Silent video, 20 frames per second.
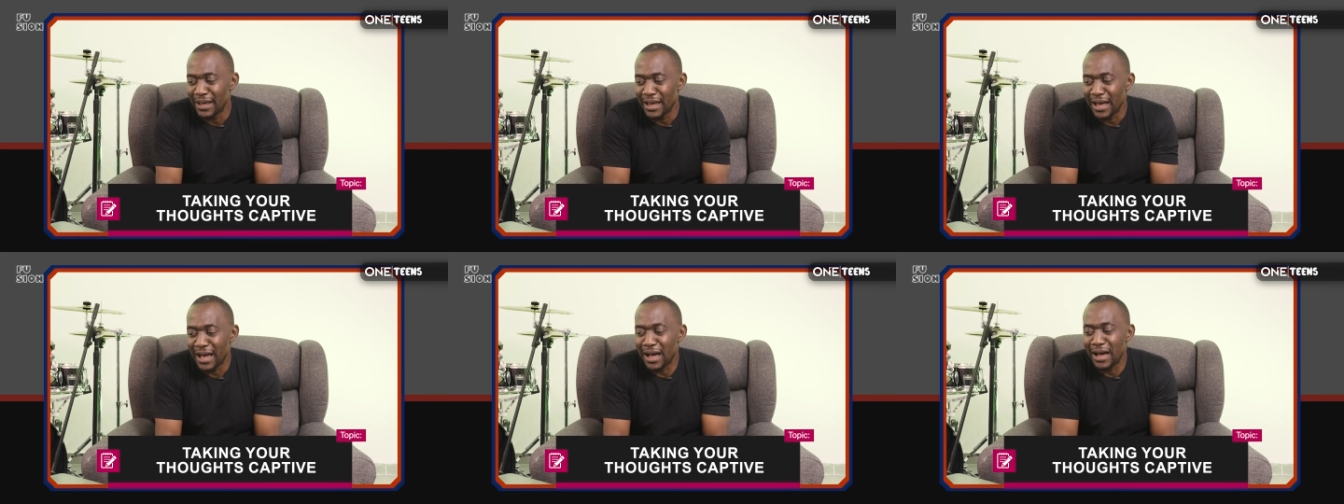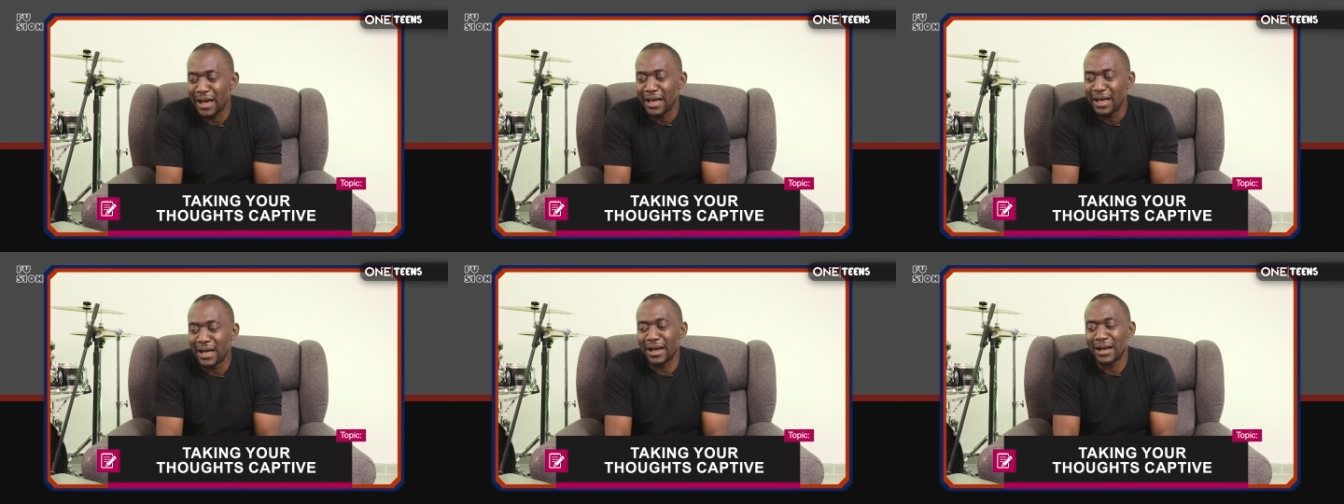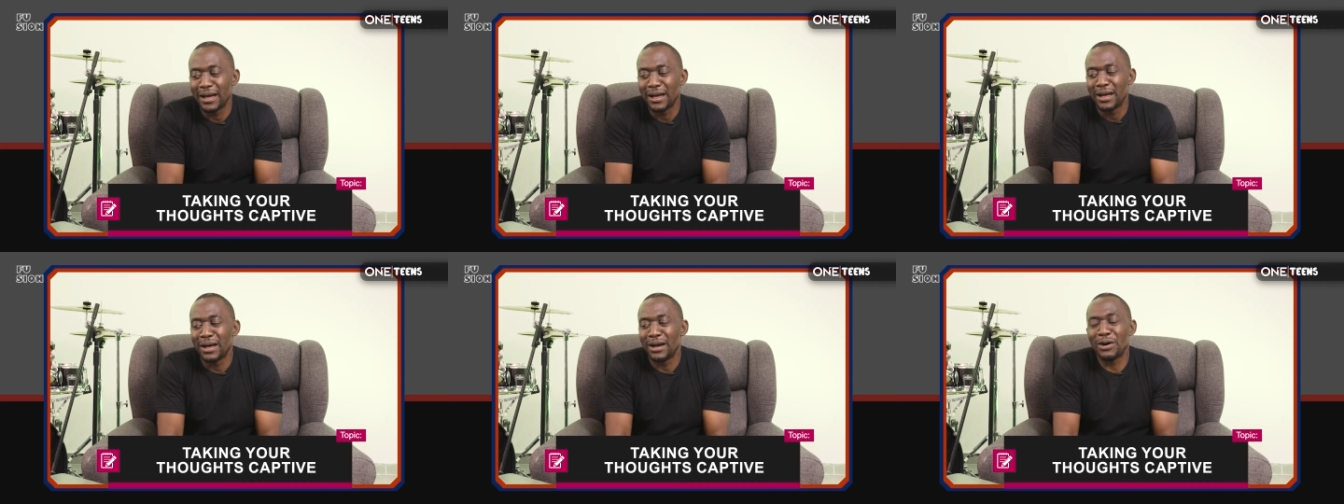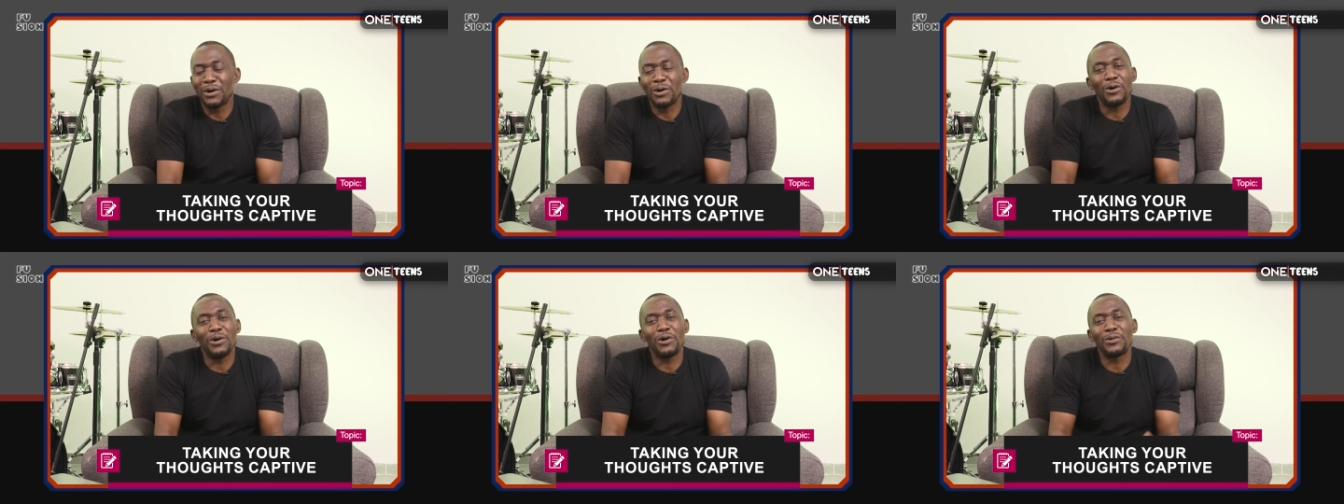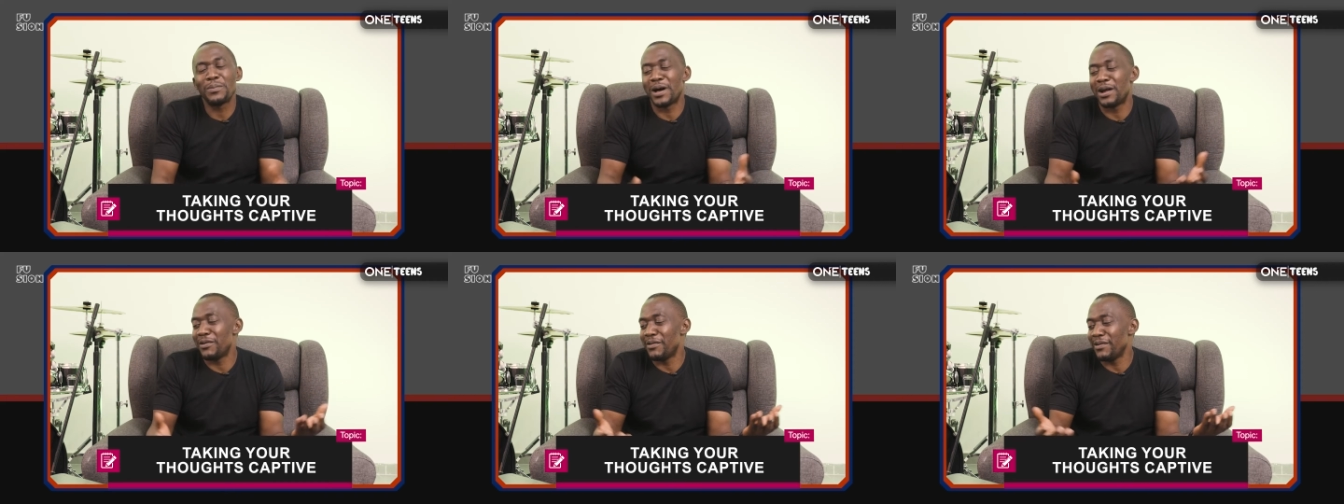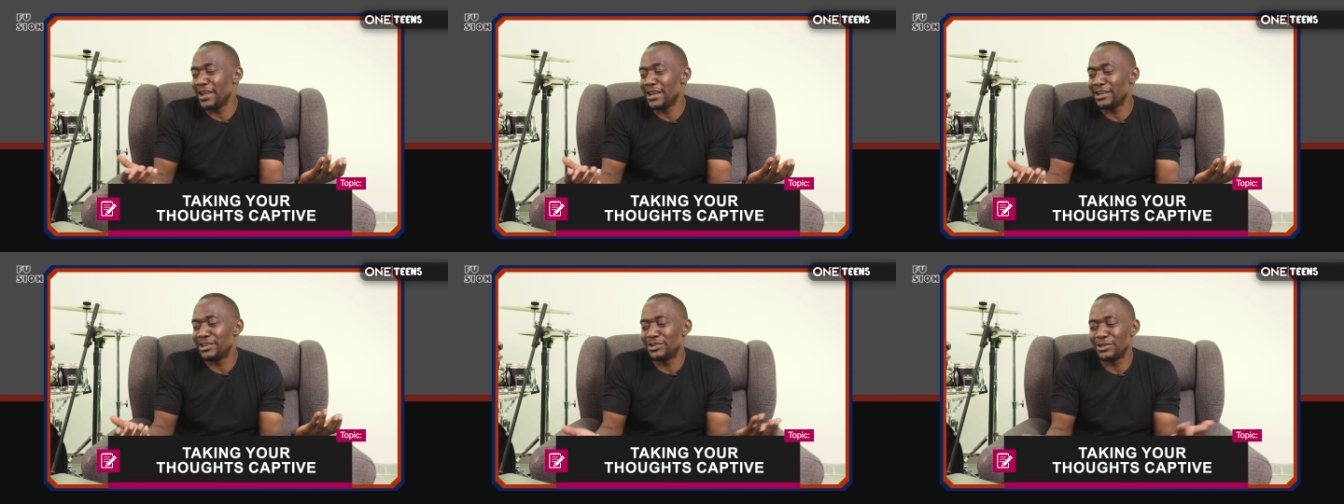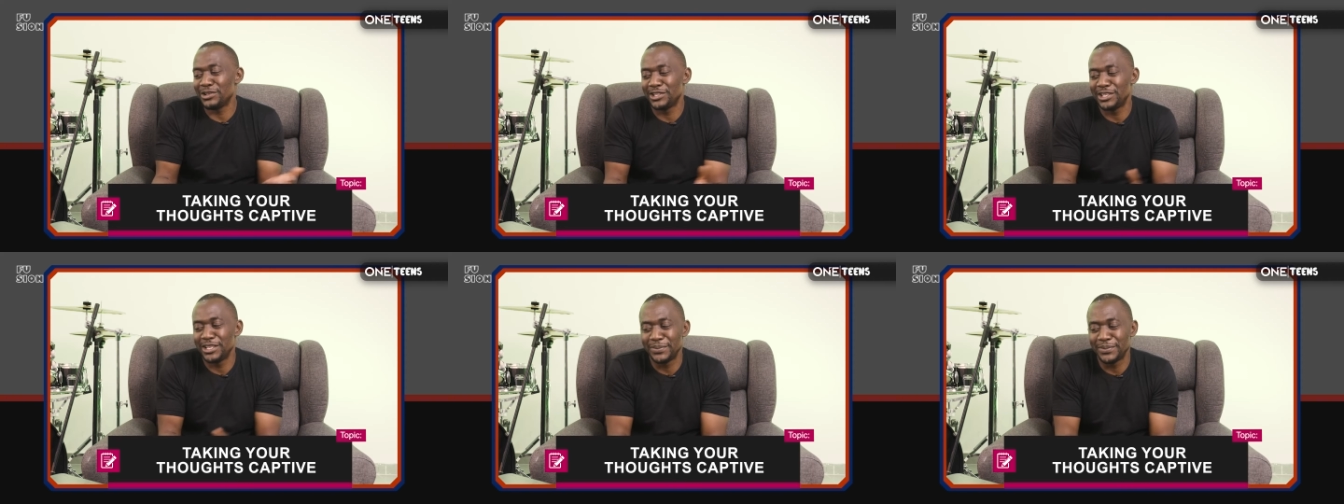Ah, ah, all my
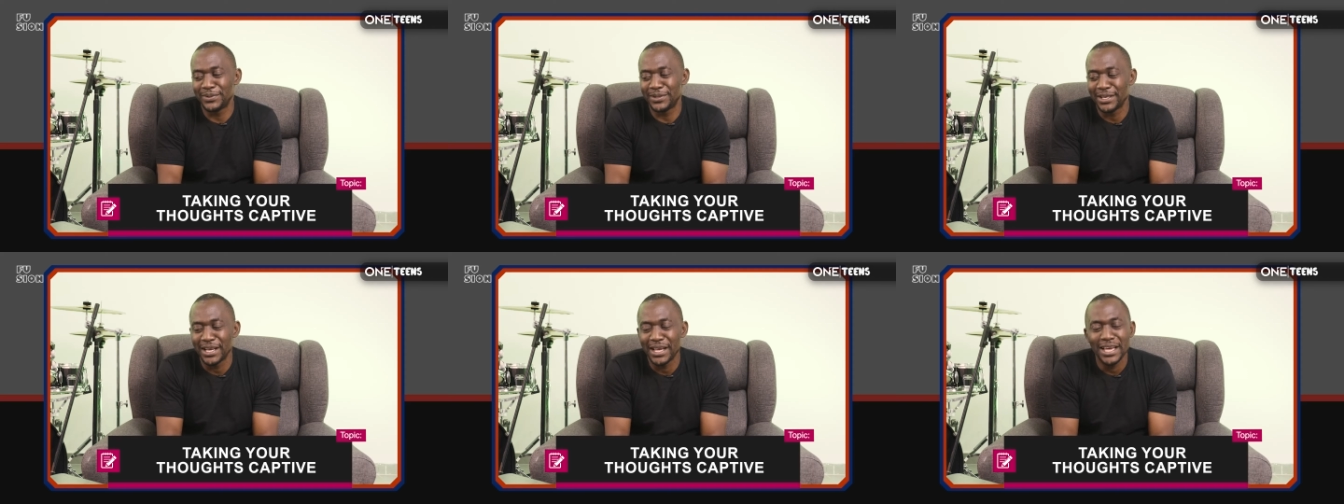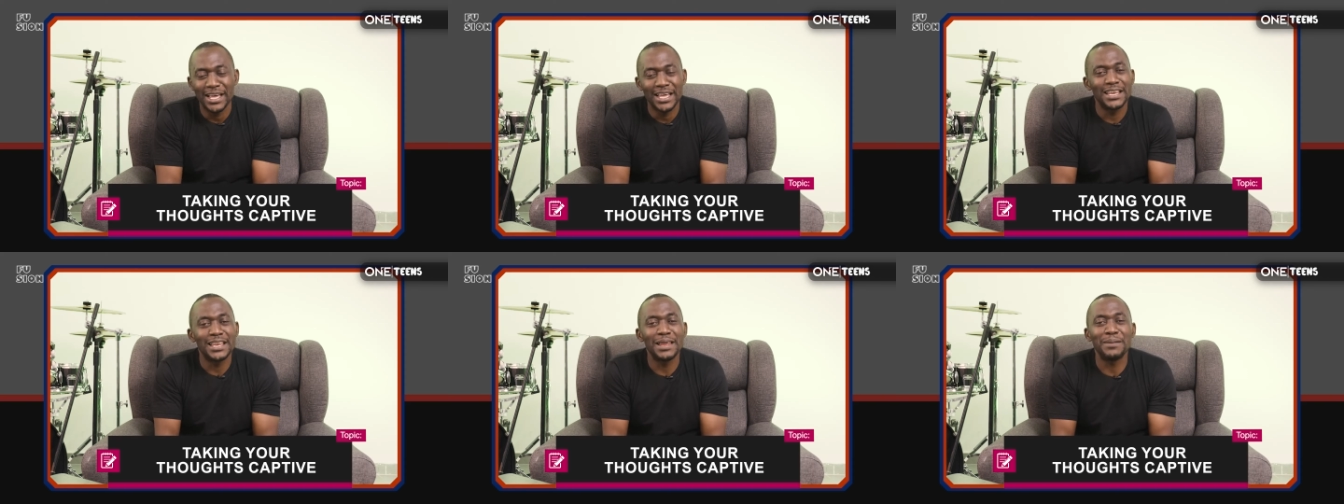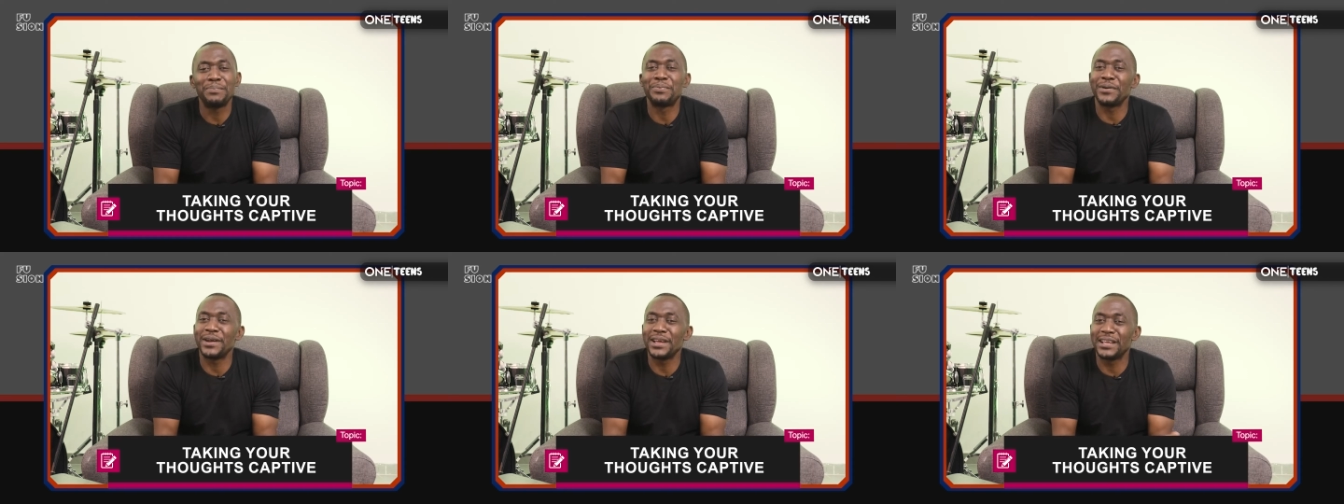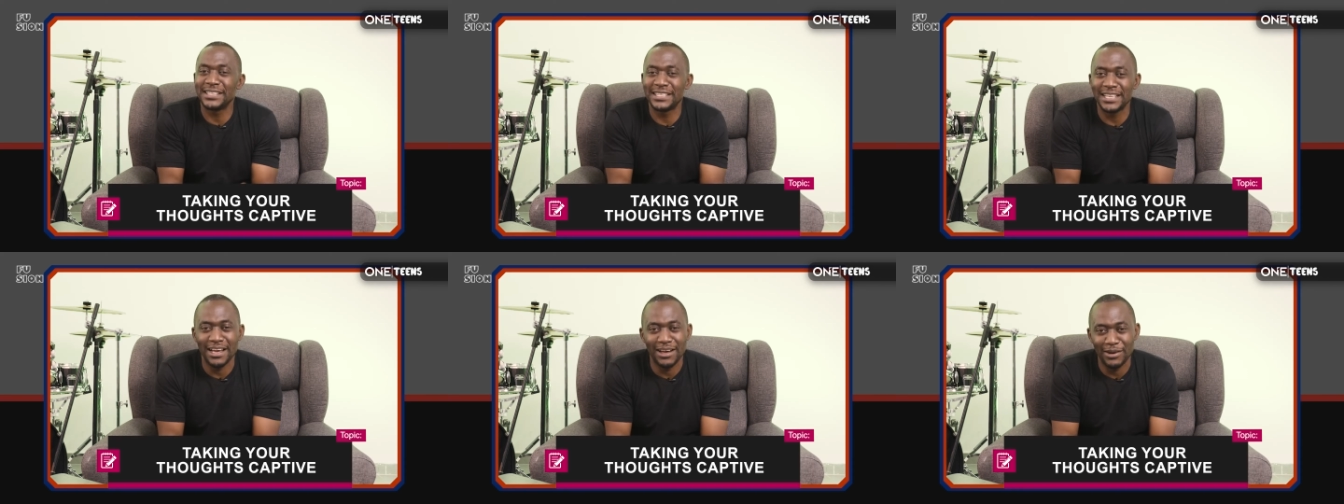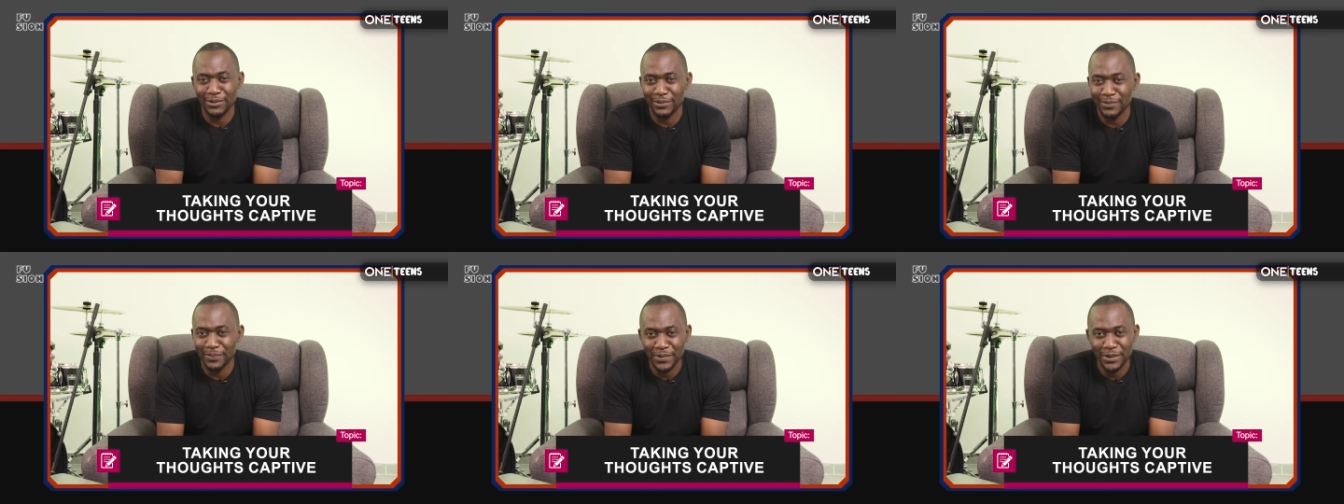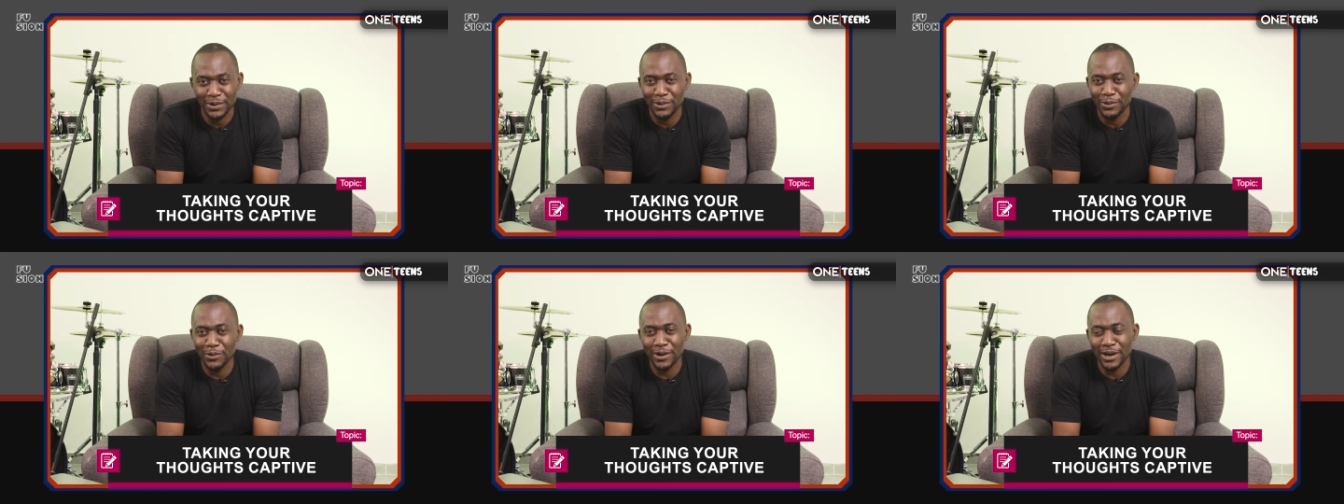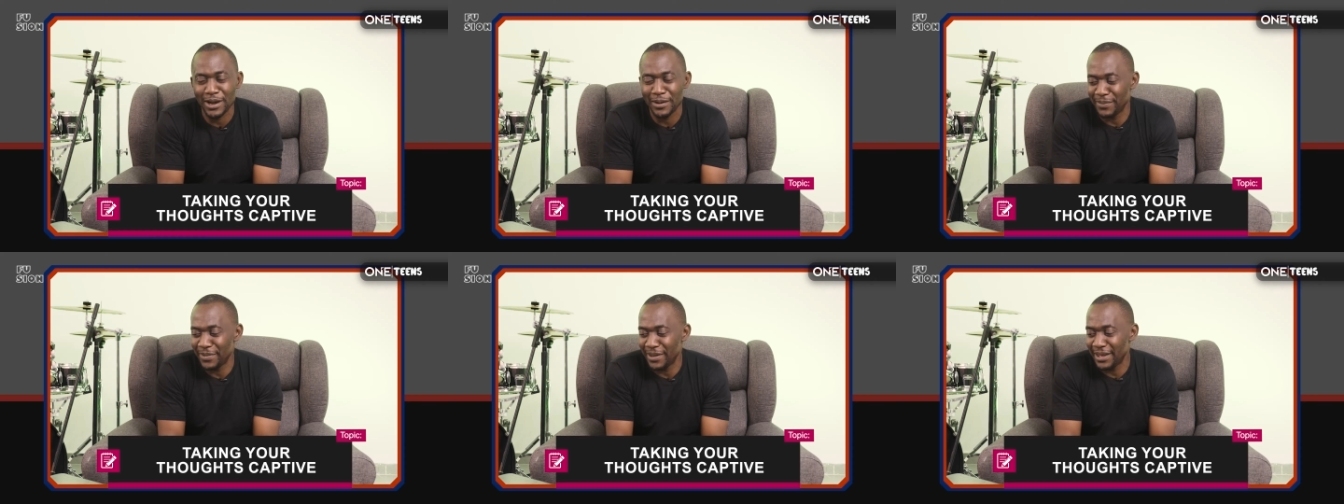relationships, they break down. You know what
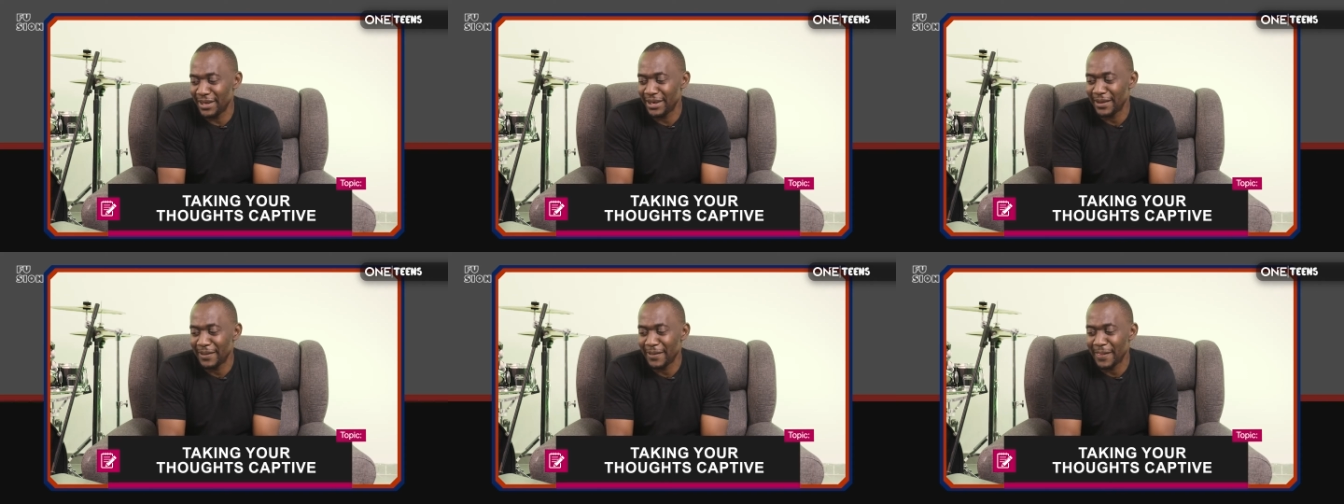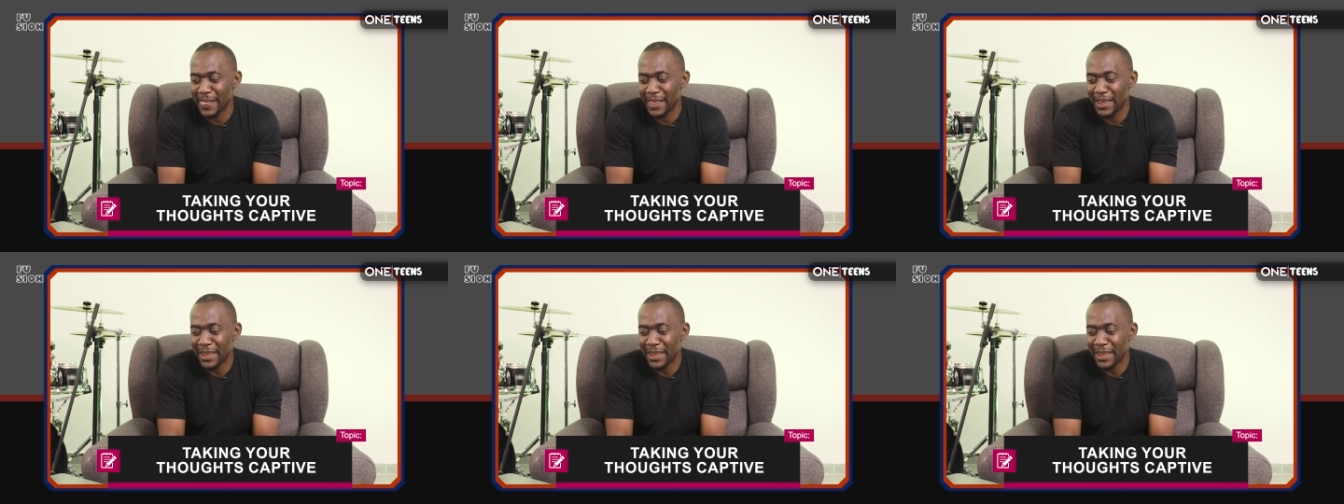I mean?